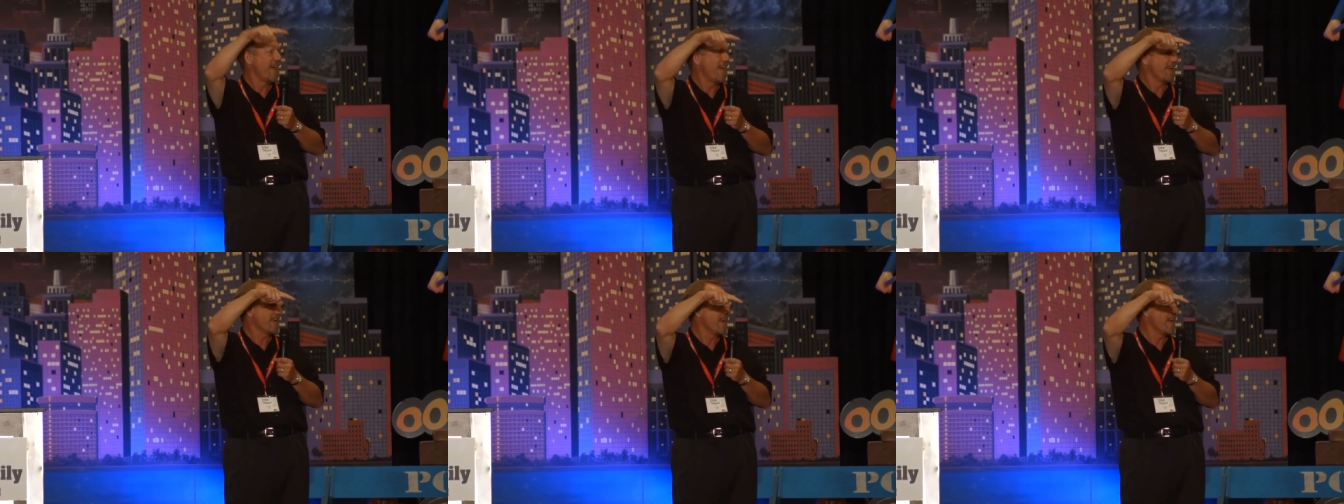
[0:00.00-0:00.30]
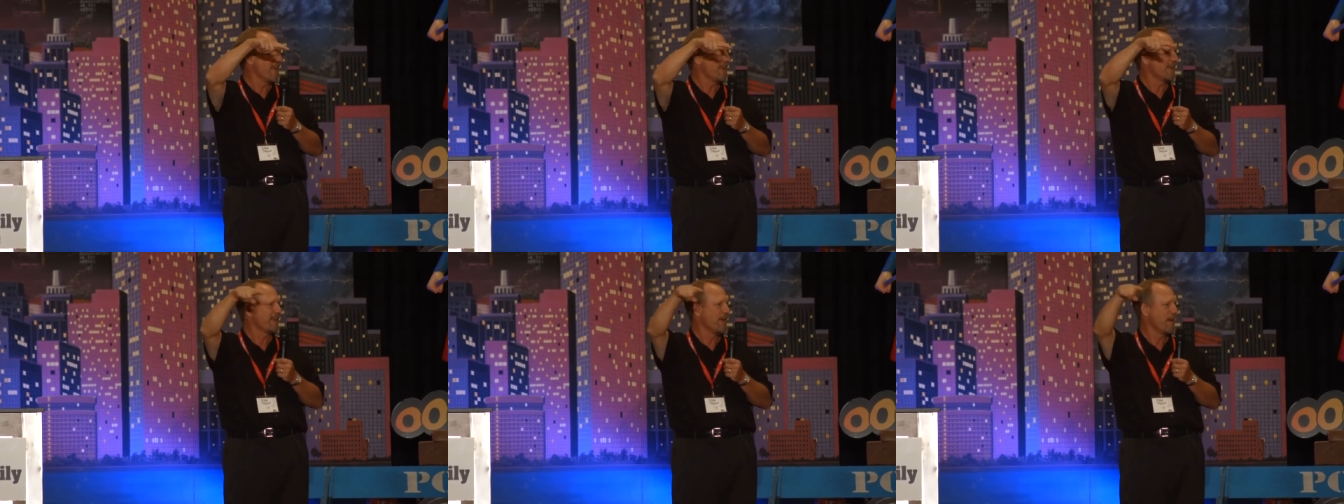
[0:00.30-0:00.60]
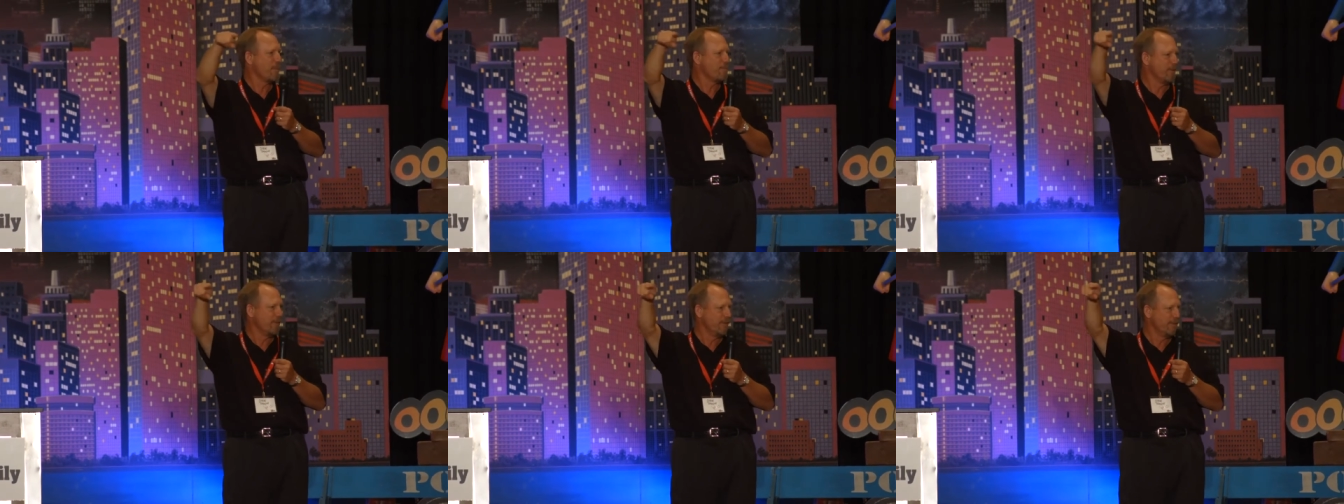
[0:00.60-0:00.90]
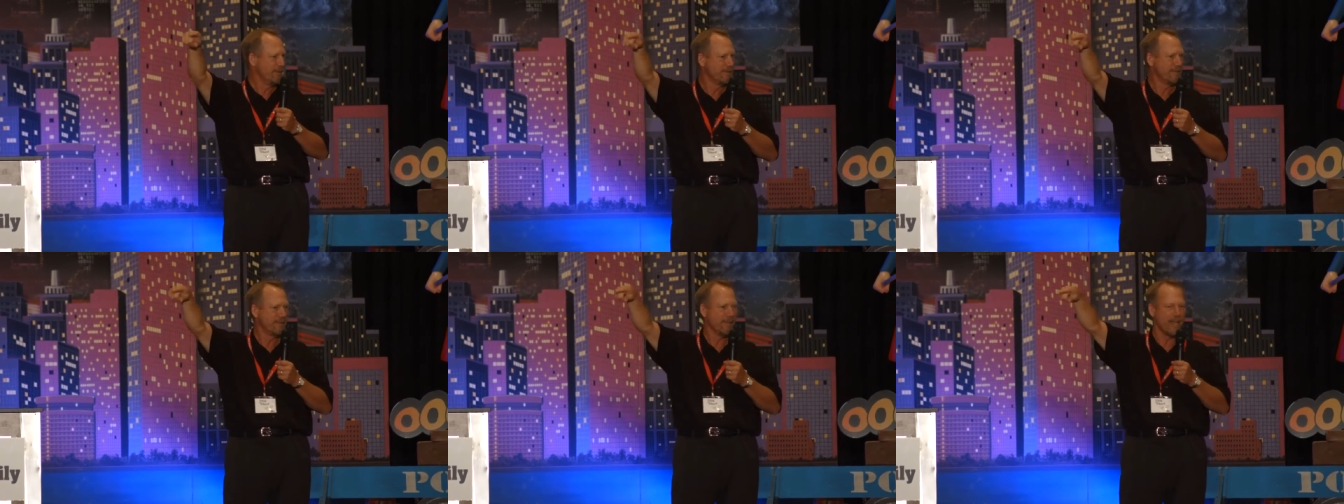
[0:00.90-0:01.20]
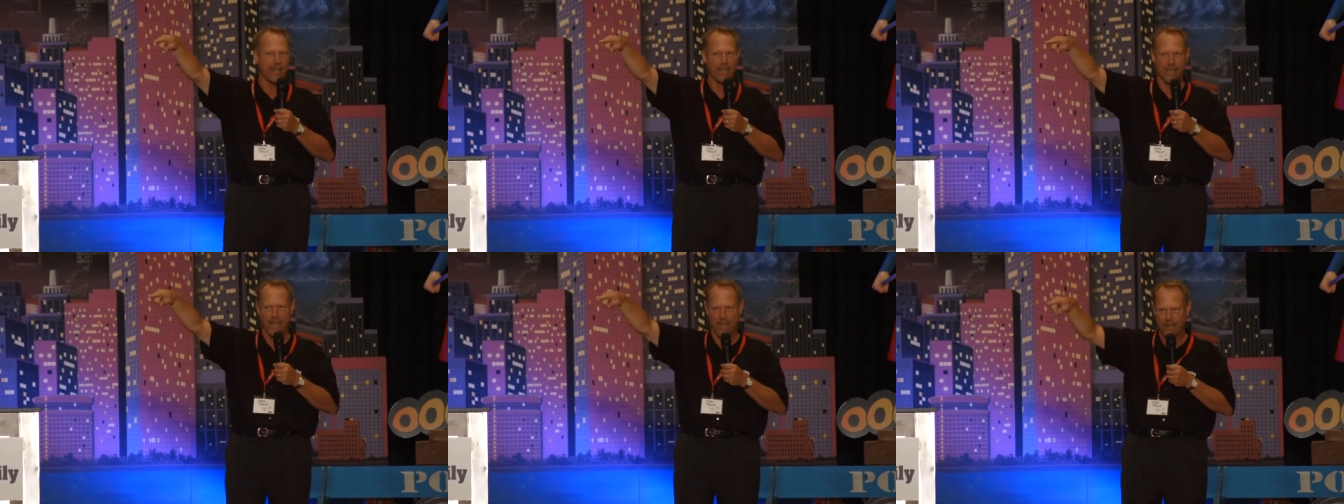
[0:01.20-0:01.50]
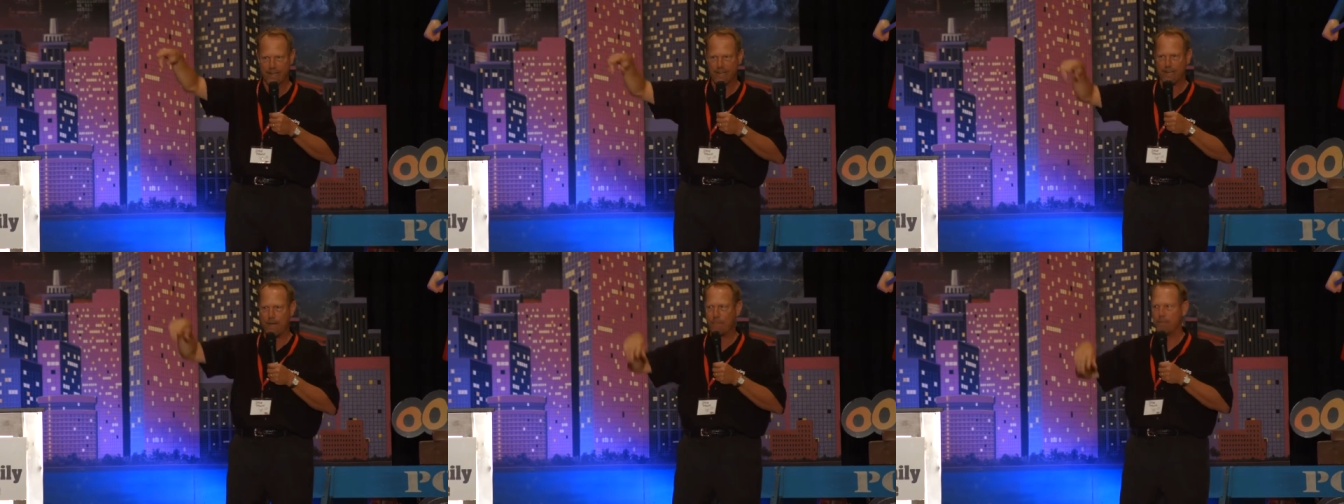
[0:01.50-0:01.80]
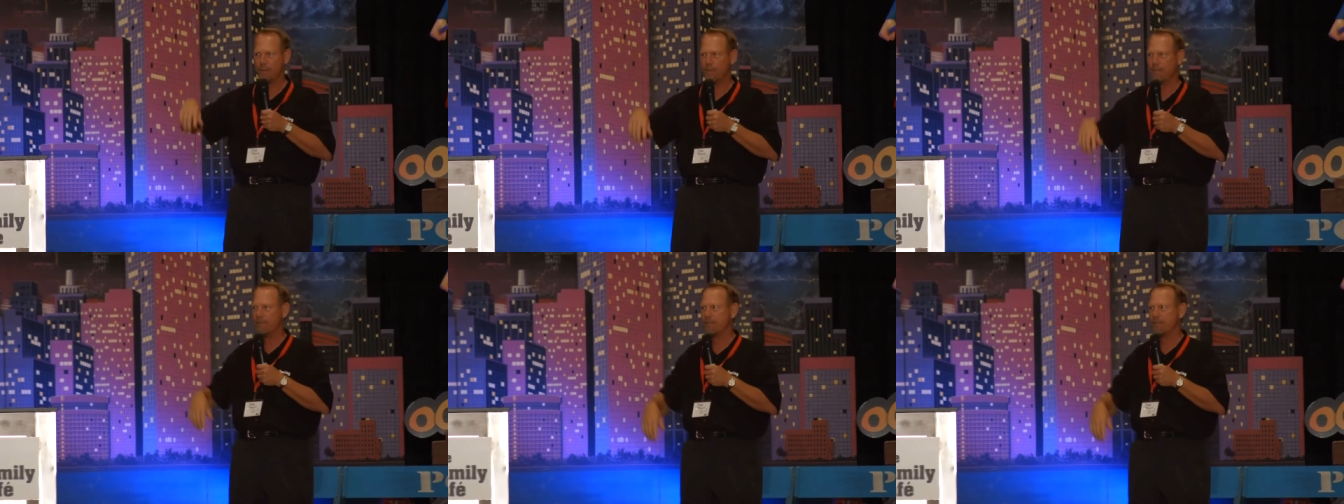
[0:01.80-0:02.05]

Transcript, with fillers: I got a couple. I got a couple.